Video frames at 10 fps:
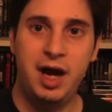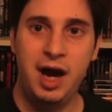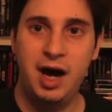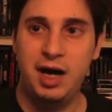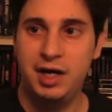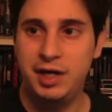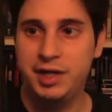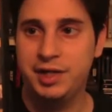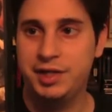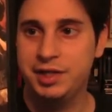
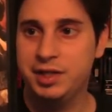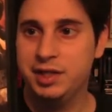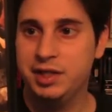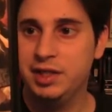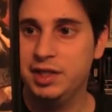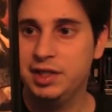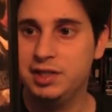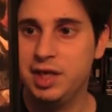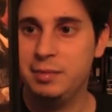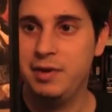
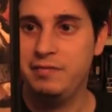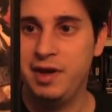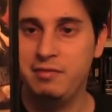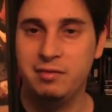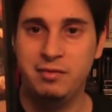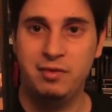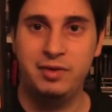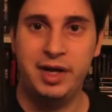It's not my favorite movie.